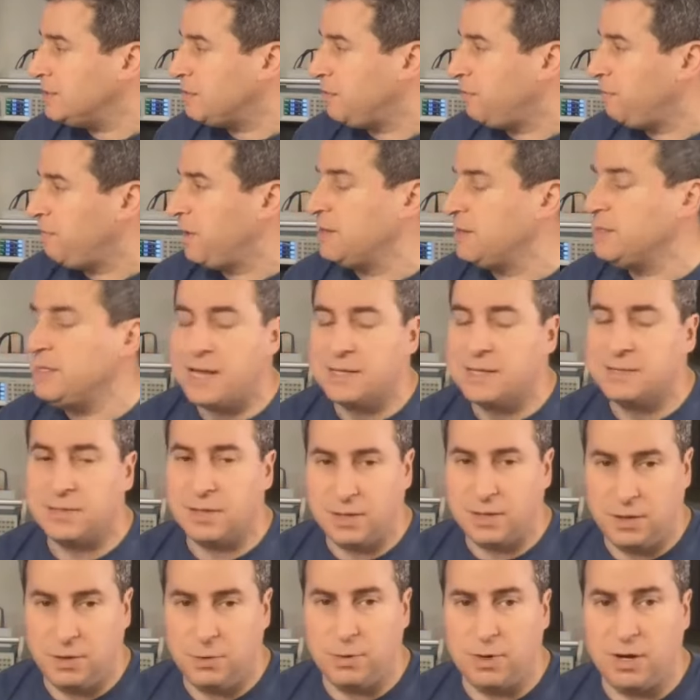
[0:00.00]
is a
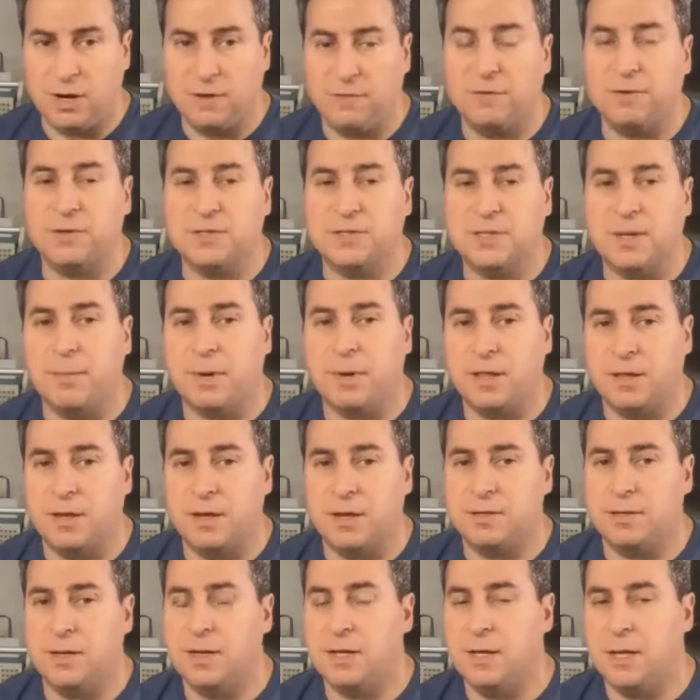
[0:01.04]
fantastic unit if you're somebody
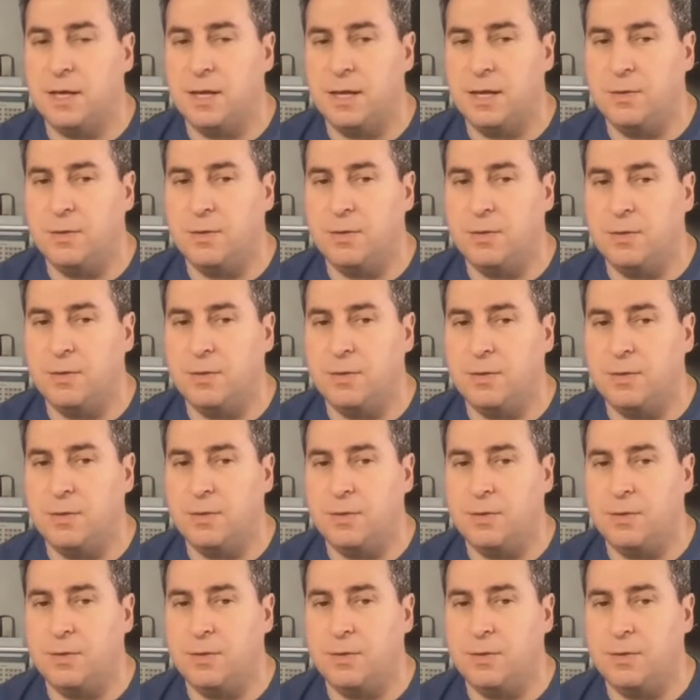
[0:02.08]
that wants
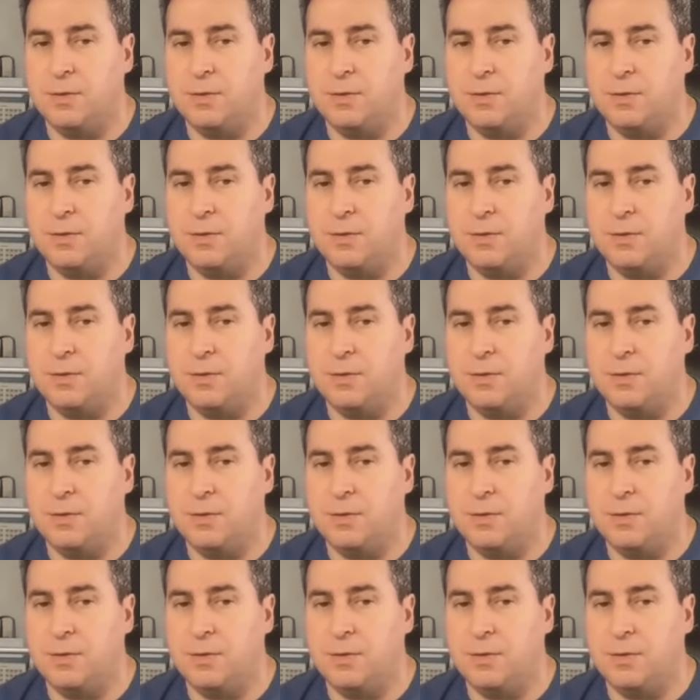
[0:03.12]
an all in
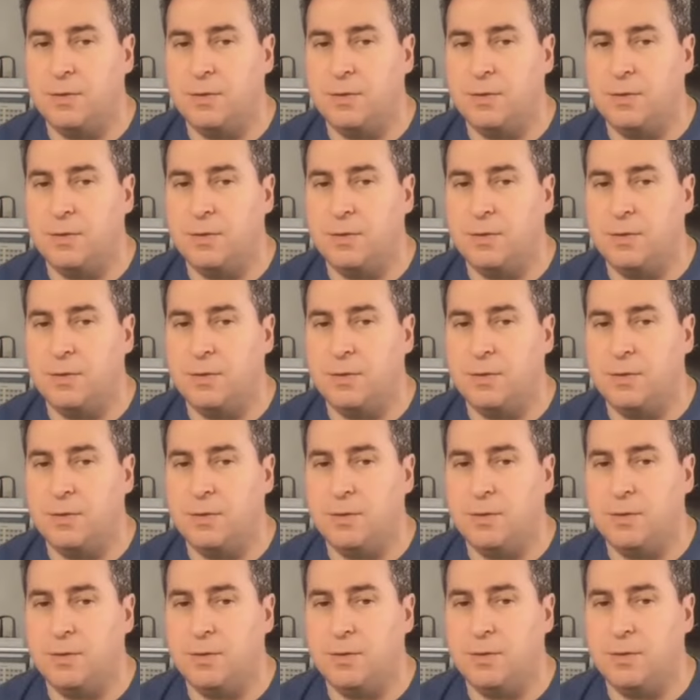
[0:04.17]
one unit that can run
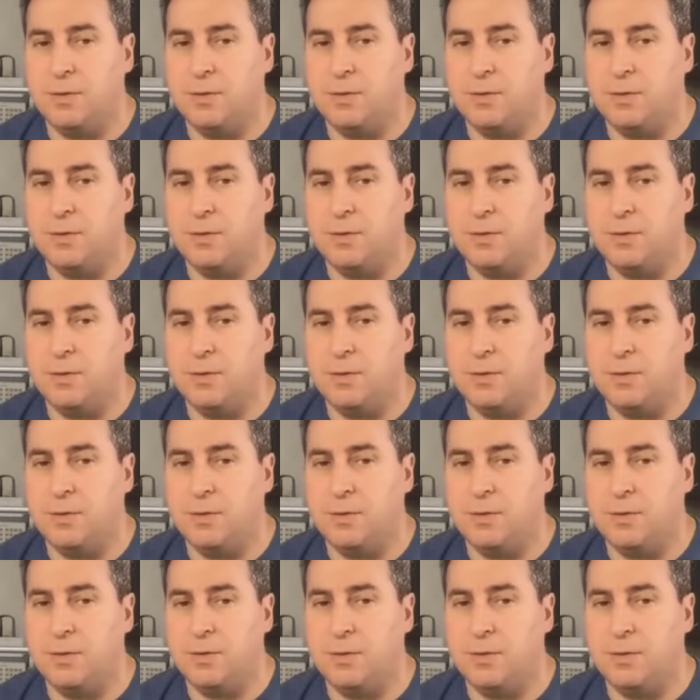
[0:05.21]
large devices.
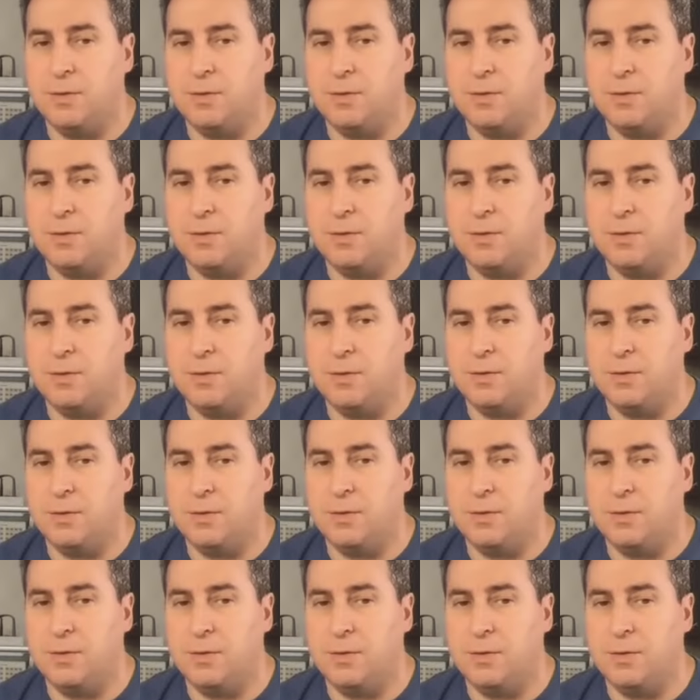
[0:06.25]
It's still
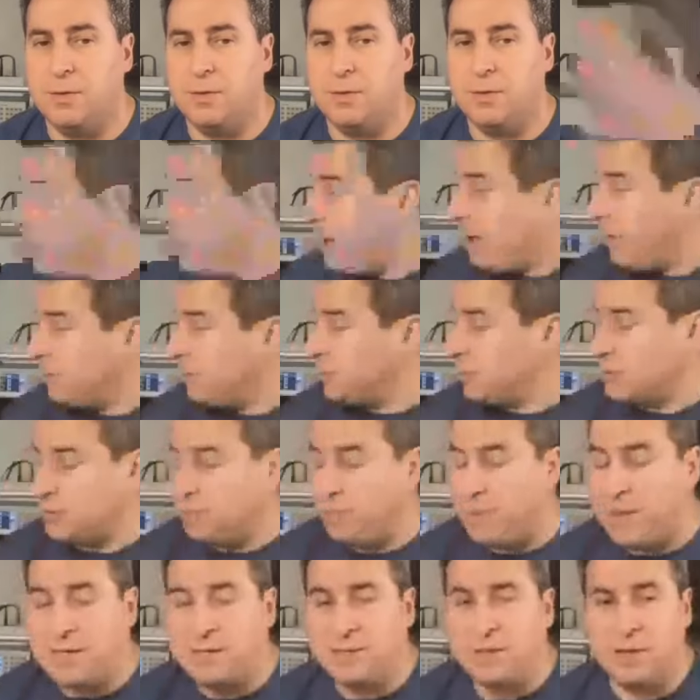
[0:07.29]
affordable. And
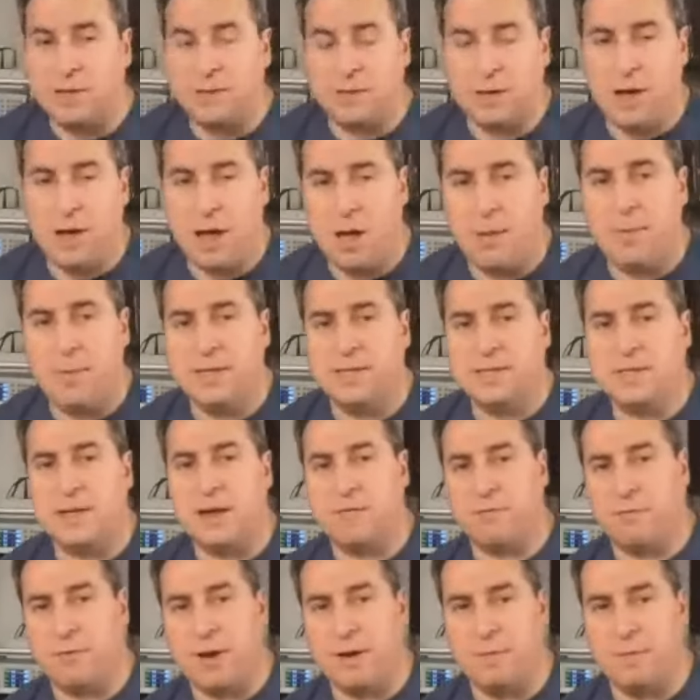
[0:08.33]
just based on the comments
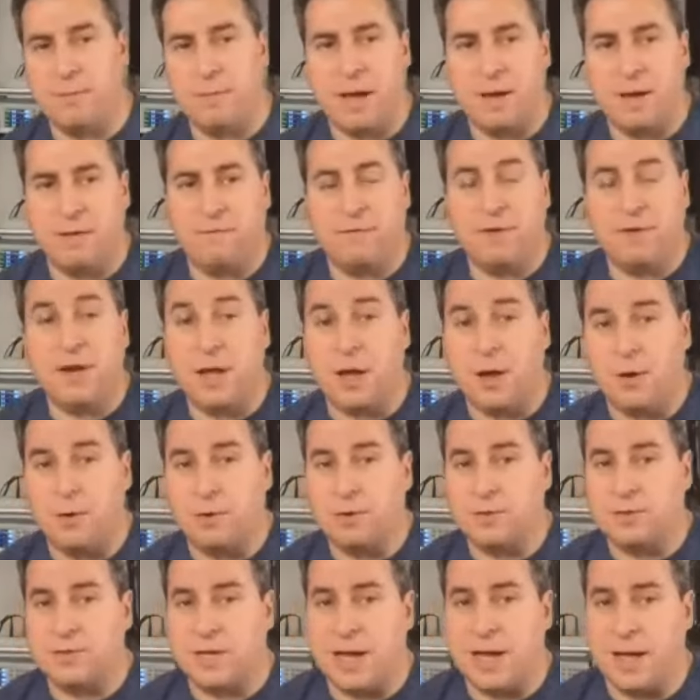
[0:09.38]
I've read in my
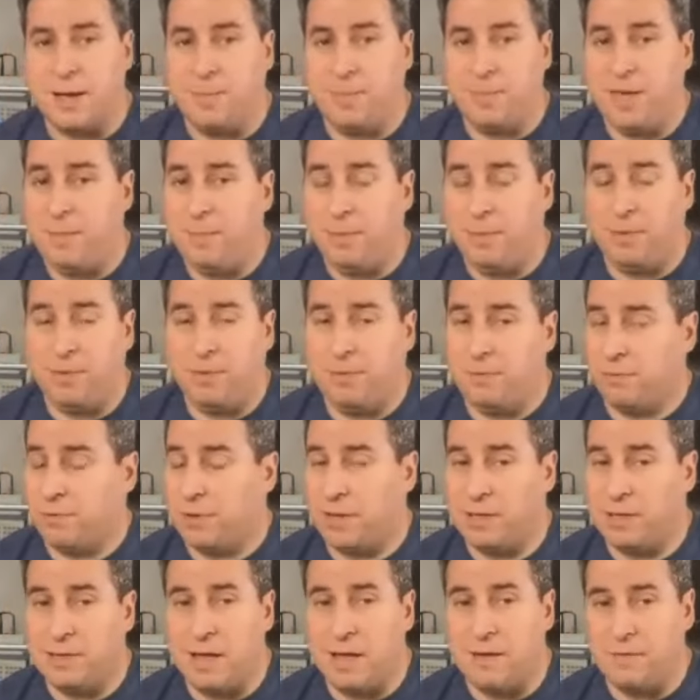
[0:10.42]
videos, uh, people
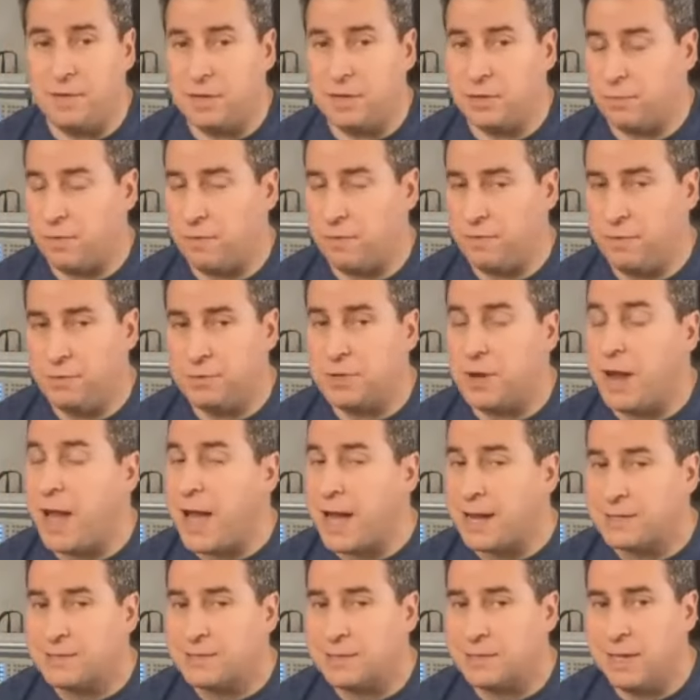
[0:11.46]
really love it. The reviews are
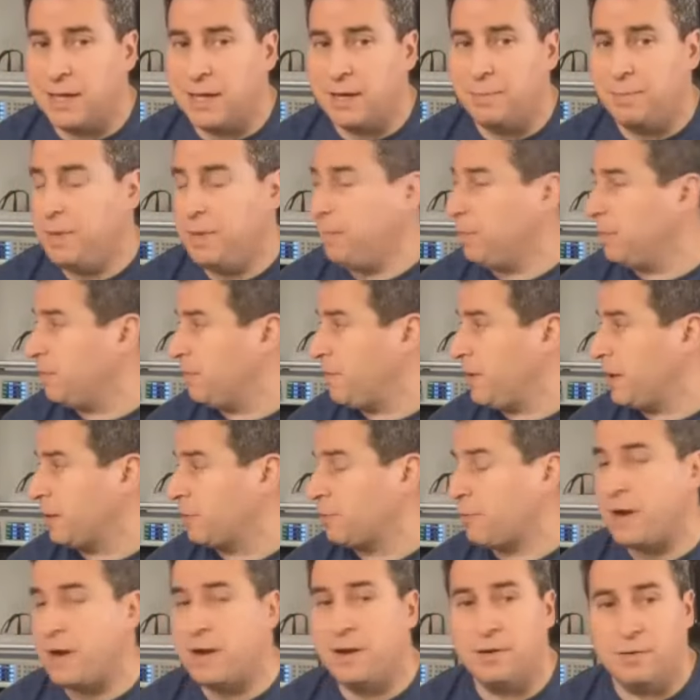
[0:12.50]
excellent. People have
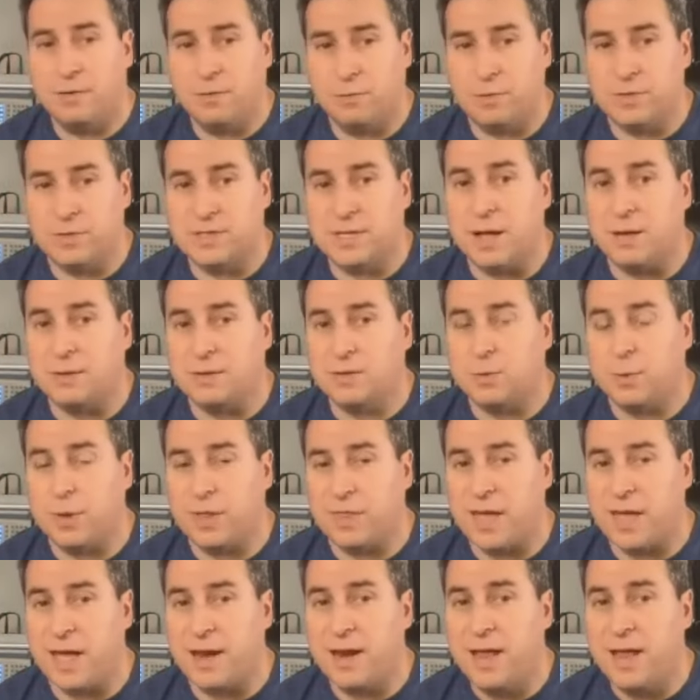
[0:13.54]
had great results
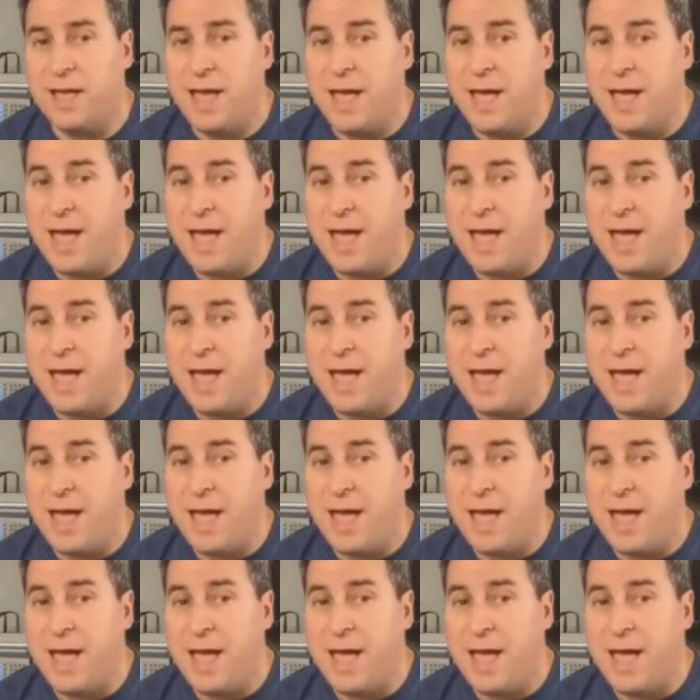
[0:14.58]
with it.